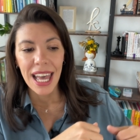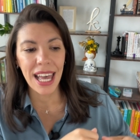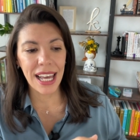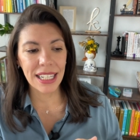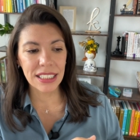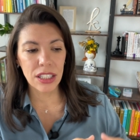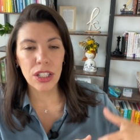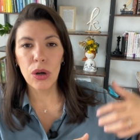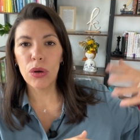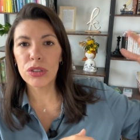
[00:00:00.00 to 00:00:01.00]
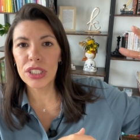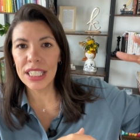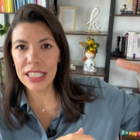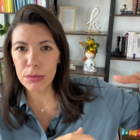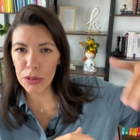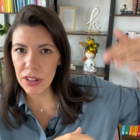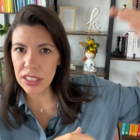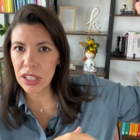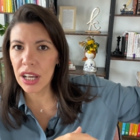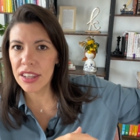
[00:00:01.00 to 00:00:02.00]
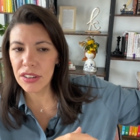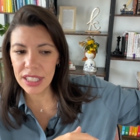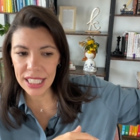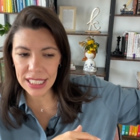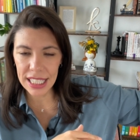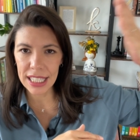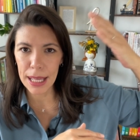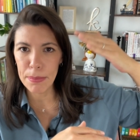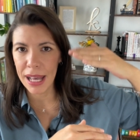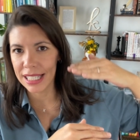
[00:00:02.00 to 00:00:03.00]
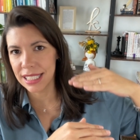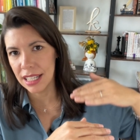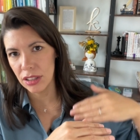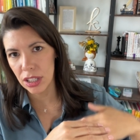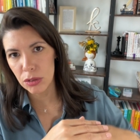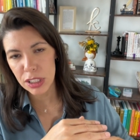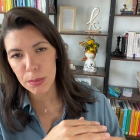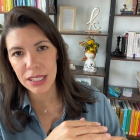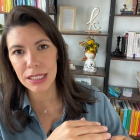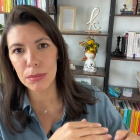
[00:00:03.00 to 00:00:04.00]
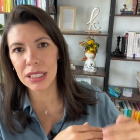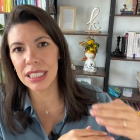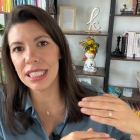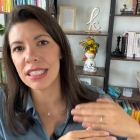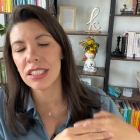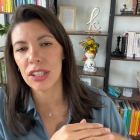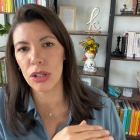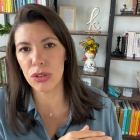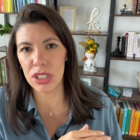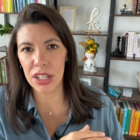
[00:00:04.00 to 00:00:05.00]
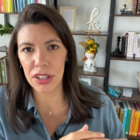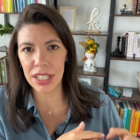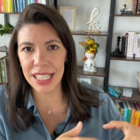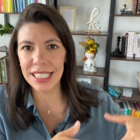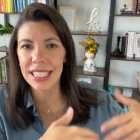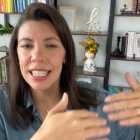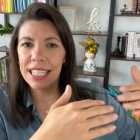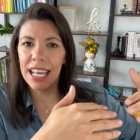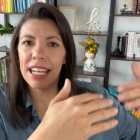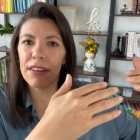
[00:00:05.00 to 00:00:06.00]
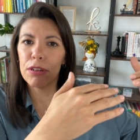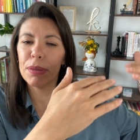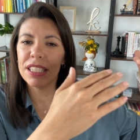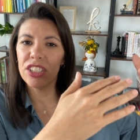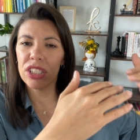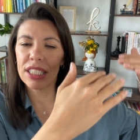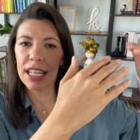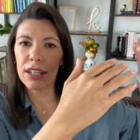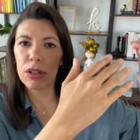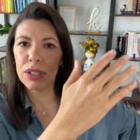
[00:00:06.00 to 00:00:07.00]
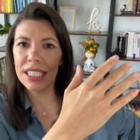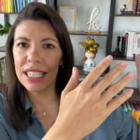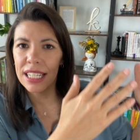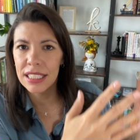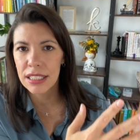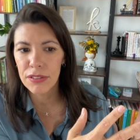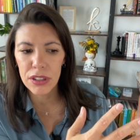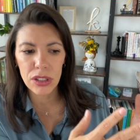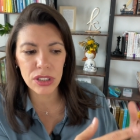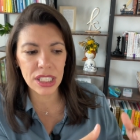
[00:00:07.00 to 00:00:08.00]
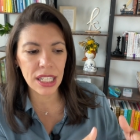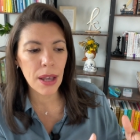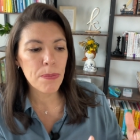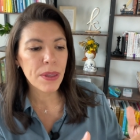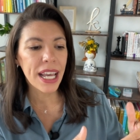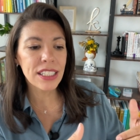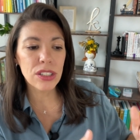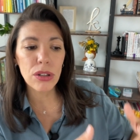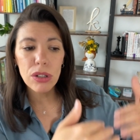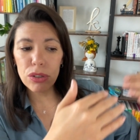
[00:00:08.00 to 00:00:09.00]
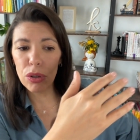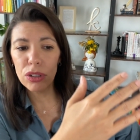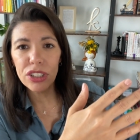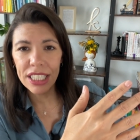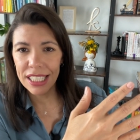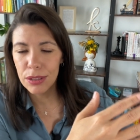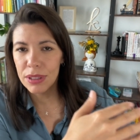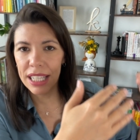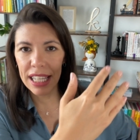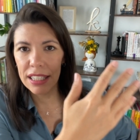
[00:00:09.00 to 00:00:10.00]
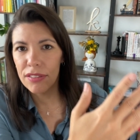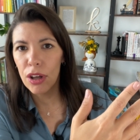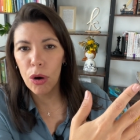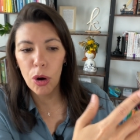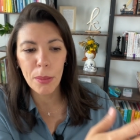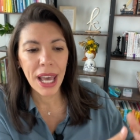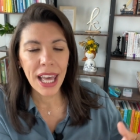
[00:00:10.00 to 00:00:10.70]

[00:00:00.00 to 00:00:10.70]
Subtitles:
And the older kids move on to other things and they pass down their responsibilities to those younger kids. And again, everybody's just increasing in difficulty. And so those older kids, when they leave the home,